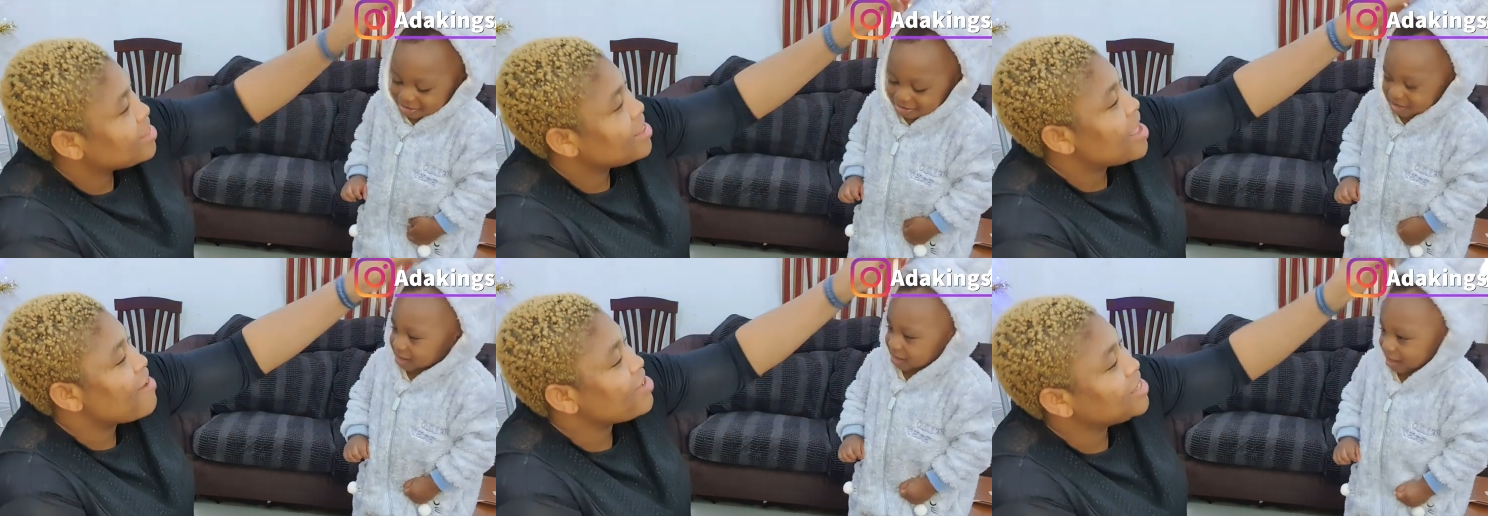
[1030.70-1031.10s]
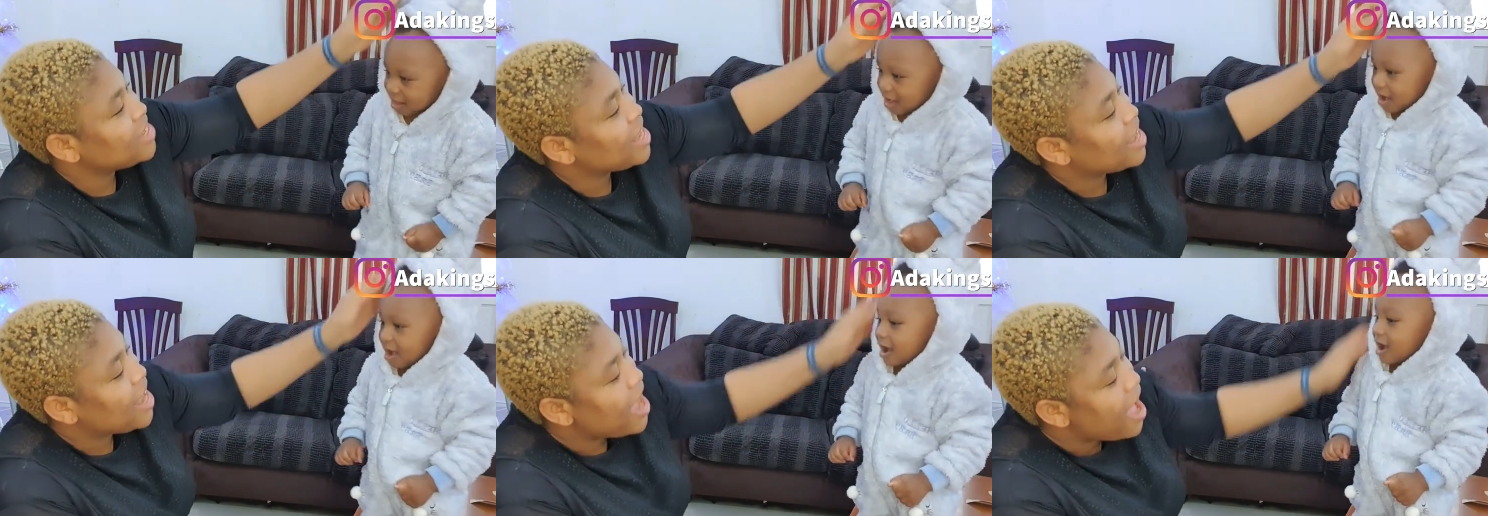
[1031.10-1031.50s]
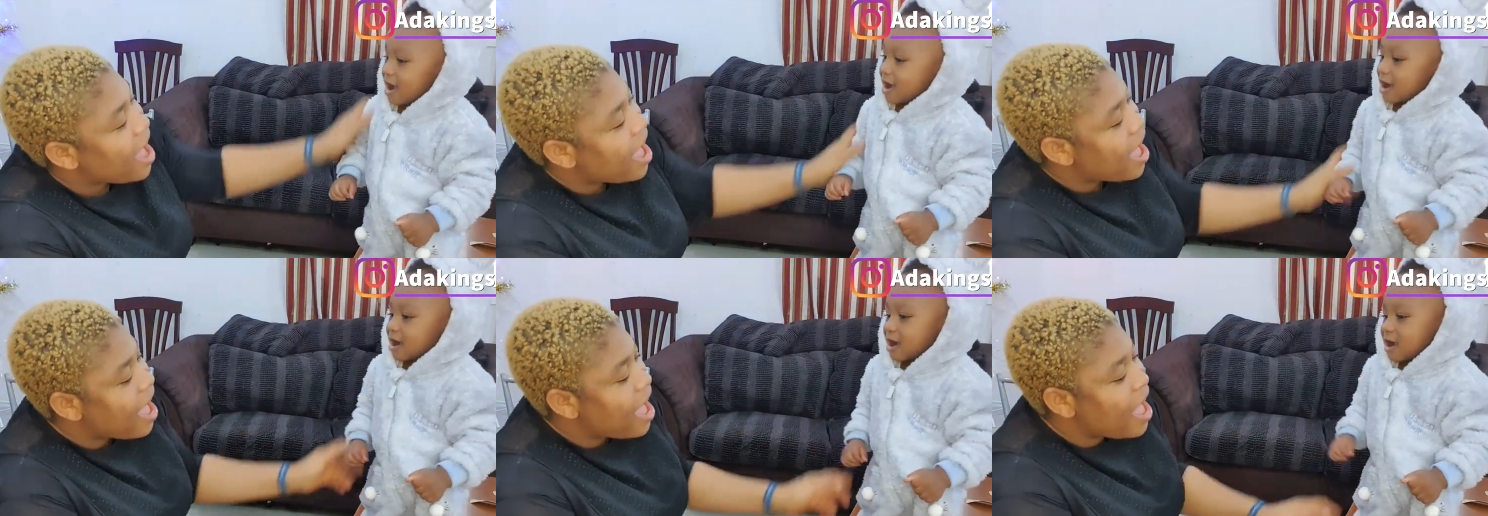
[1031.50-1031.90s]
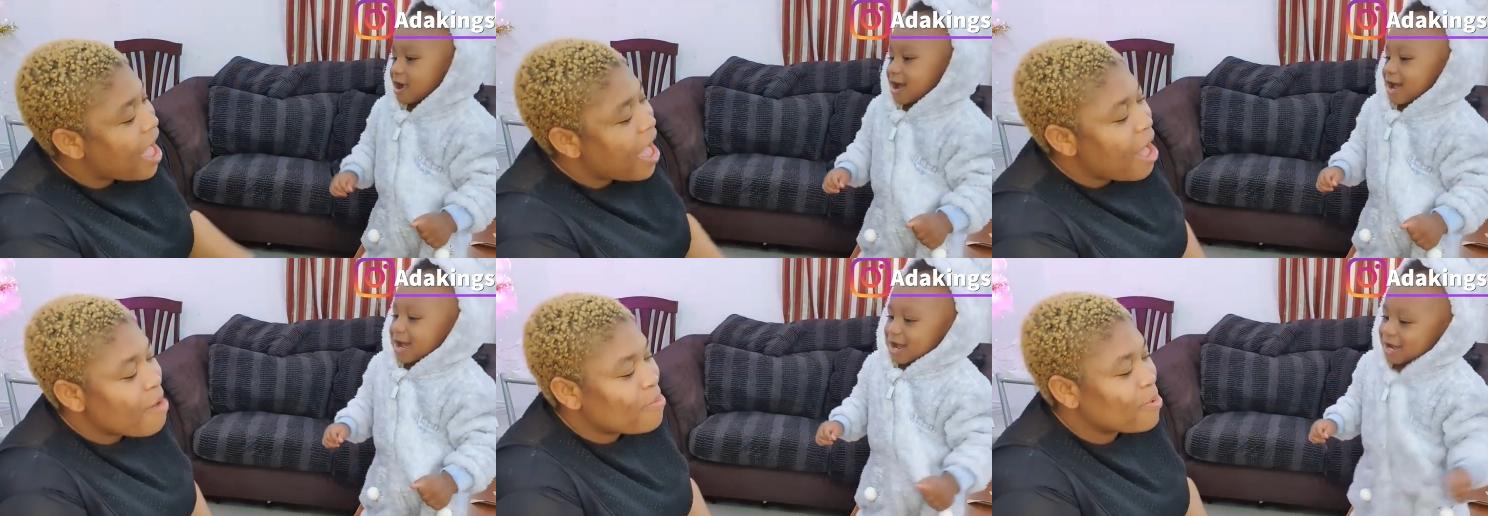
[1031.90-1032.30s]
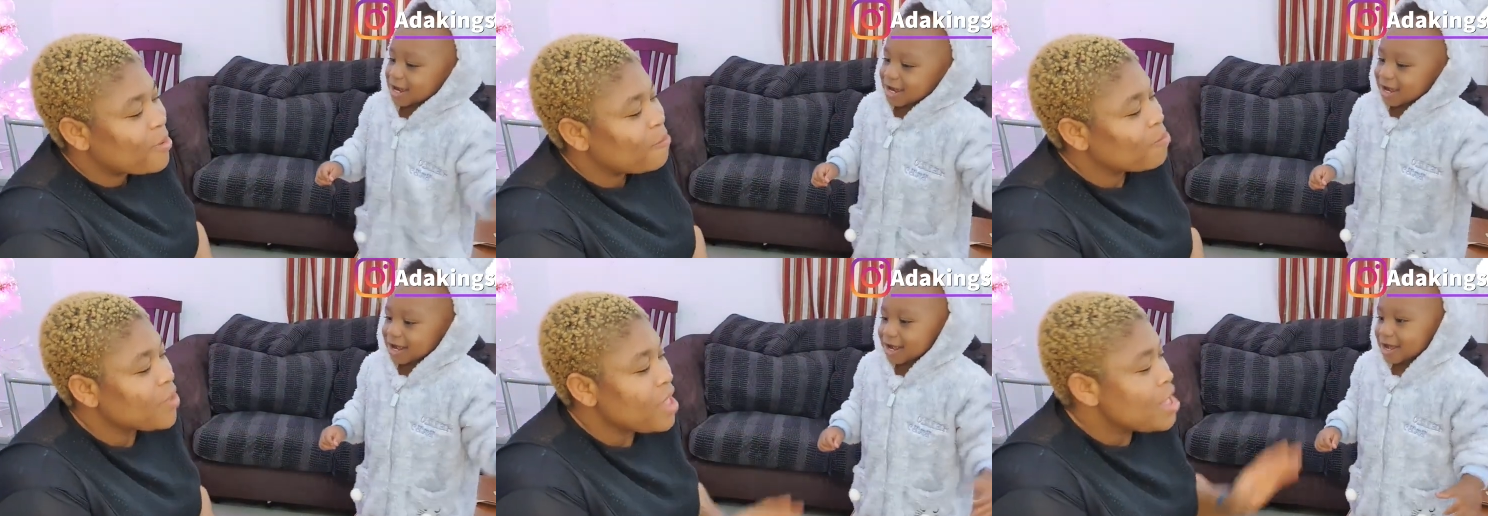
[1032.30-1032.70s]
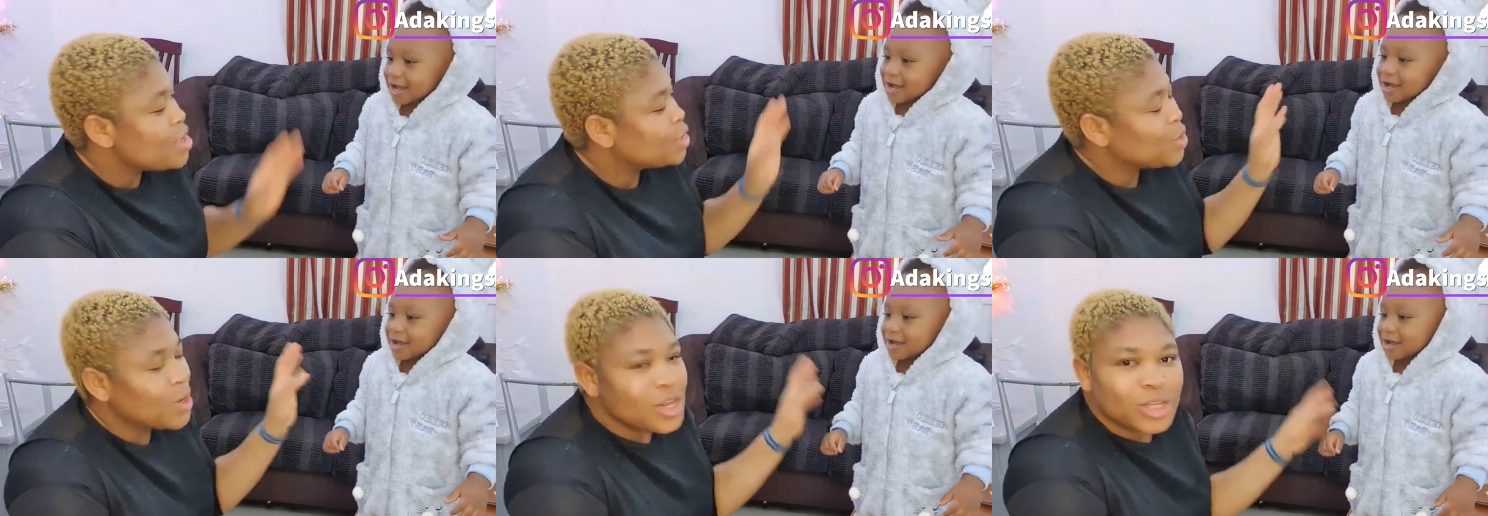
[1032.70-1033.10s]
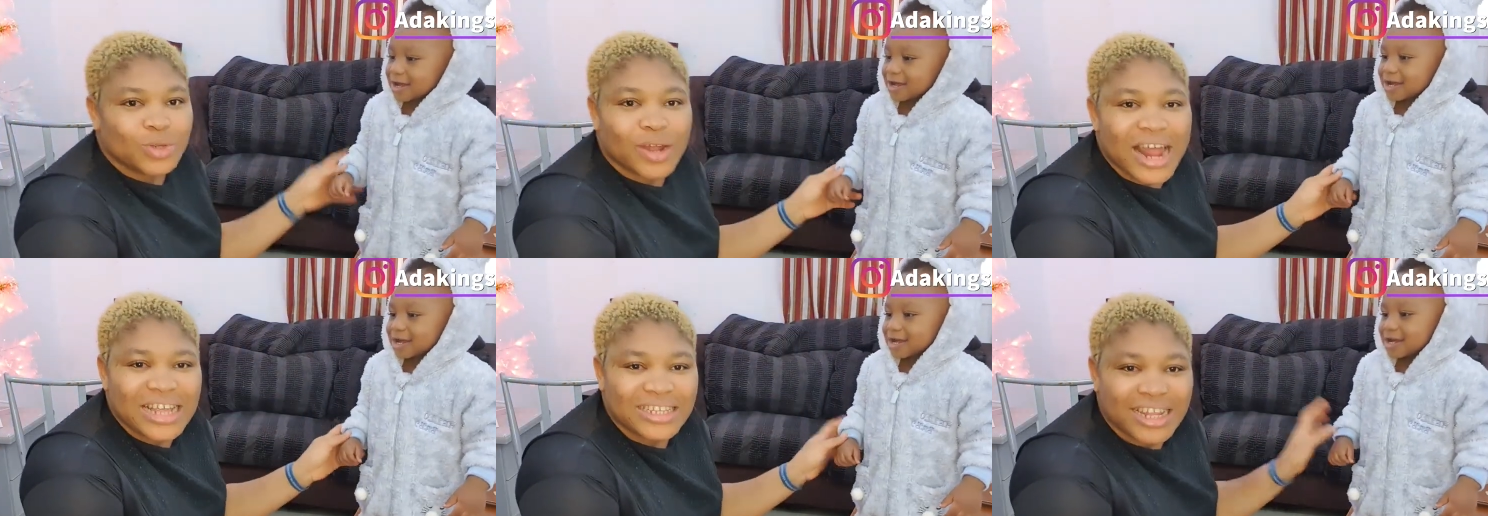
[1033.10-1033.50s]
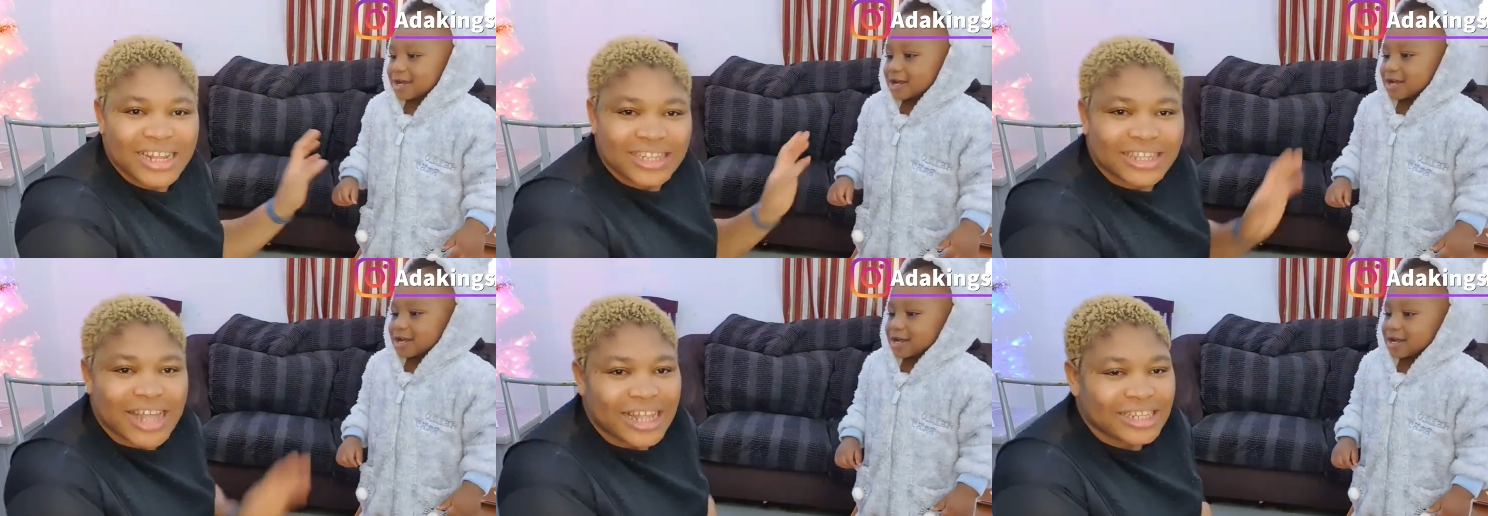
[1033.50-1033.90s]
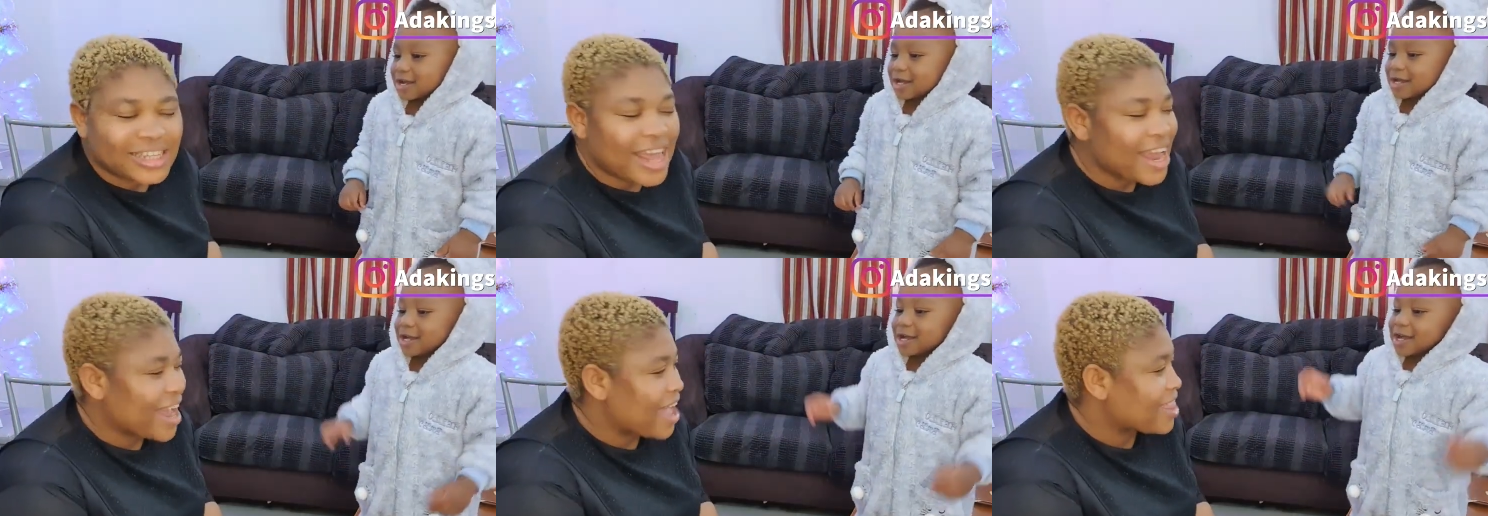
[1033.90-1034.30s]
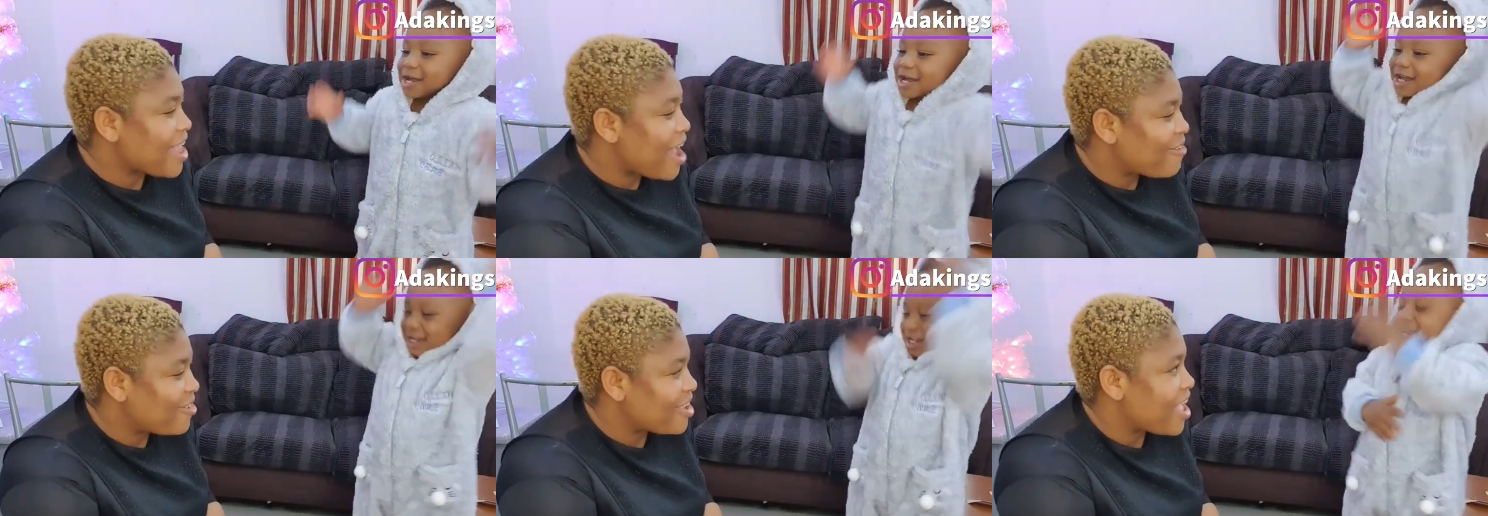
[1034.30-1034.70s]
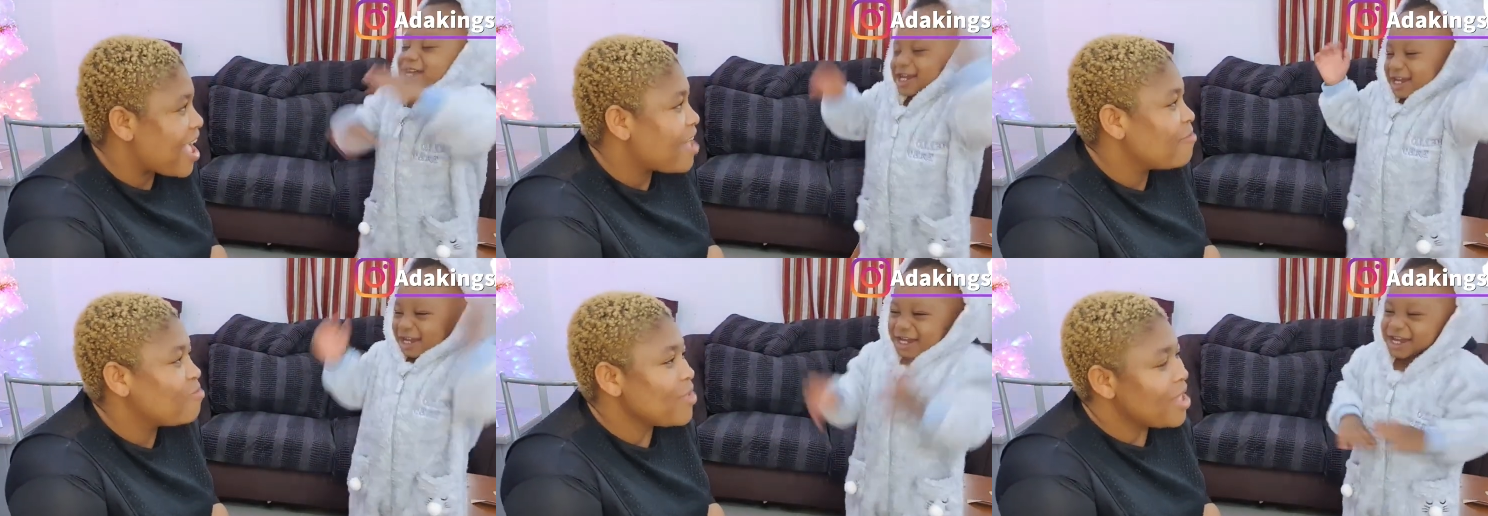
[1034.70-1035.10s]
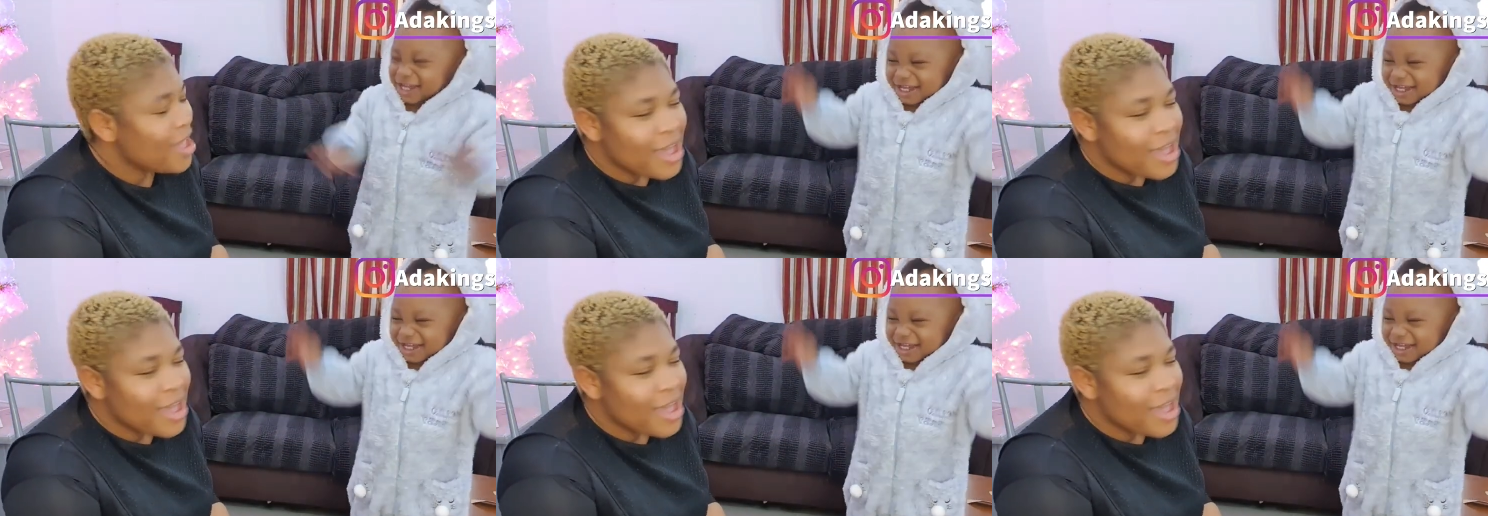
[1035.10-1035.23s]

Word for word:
Speaker 1: There is a cap. So this one I said is Qataria.